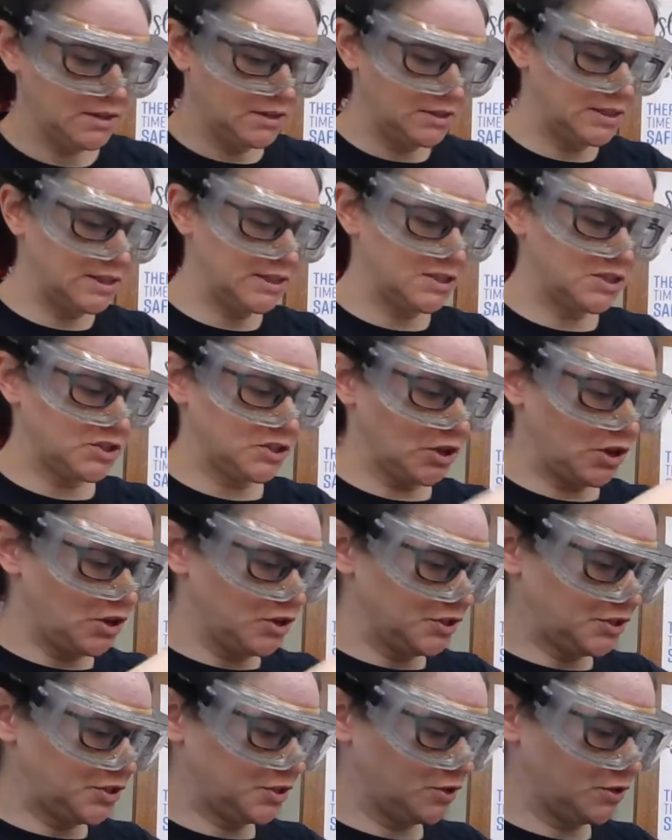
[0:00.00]
This is
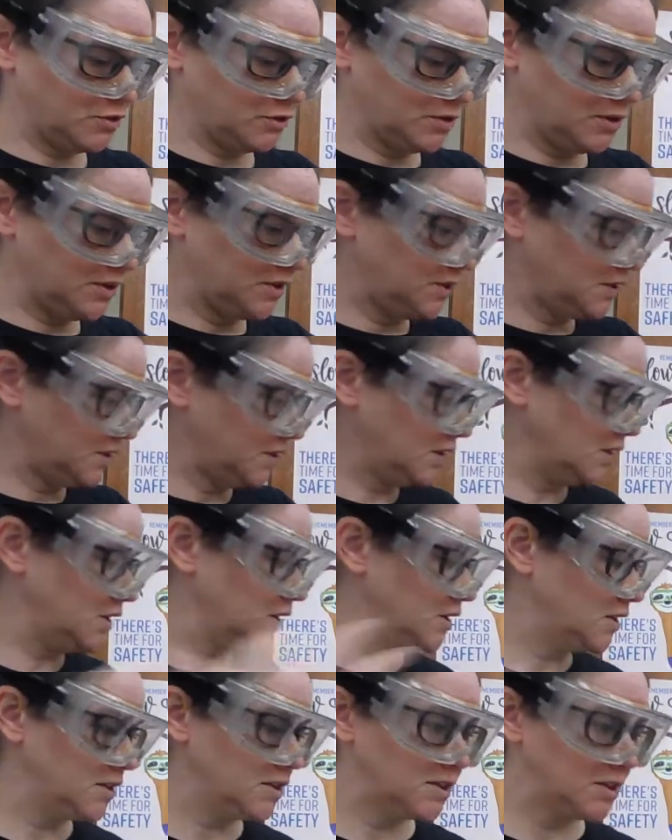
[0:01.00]
also
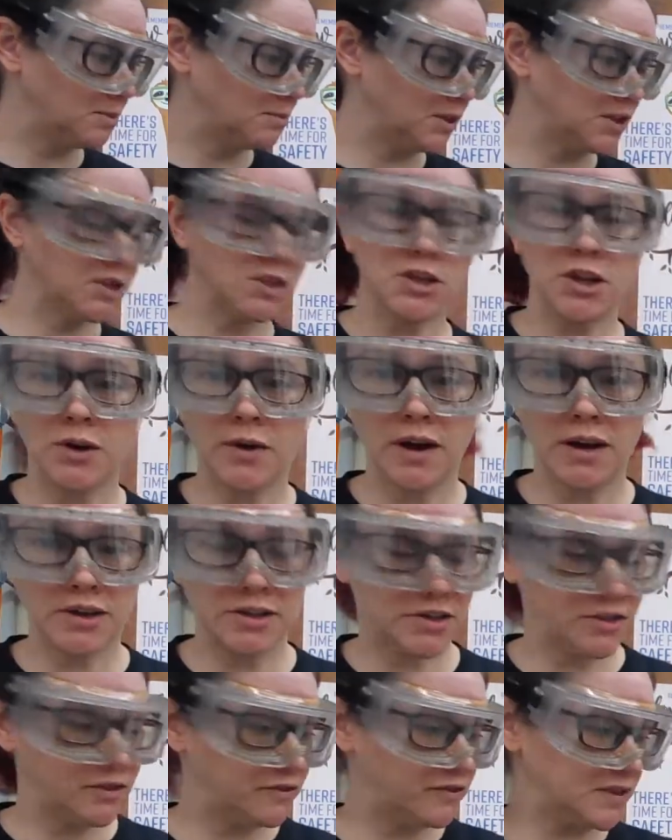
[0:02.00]
something to know how to
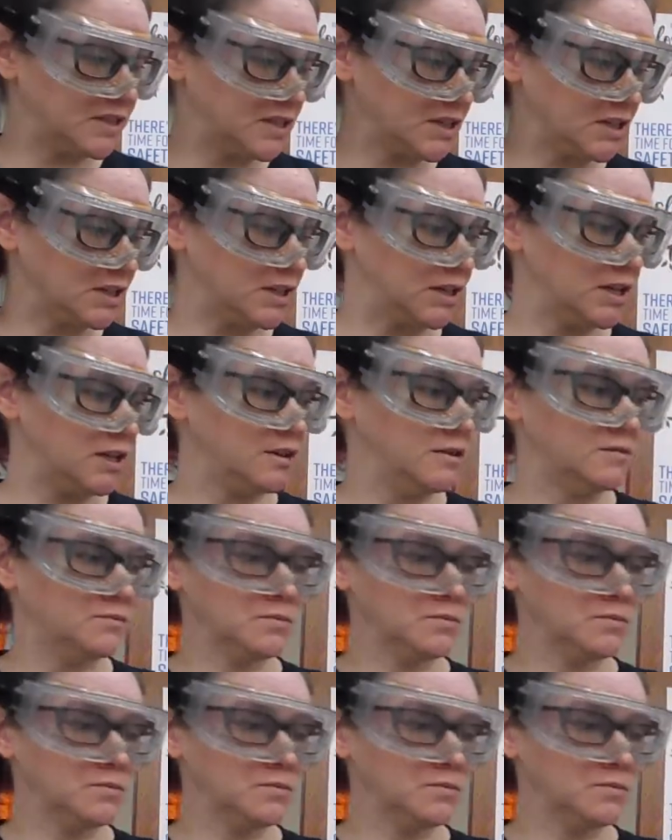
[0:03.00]
do physically.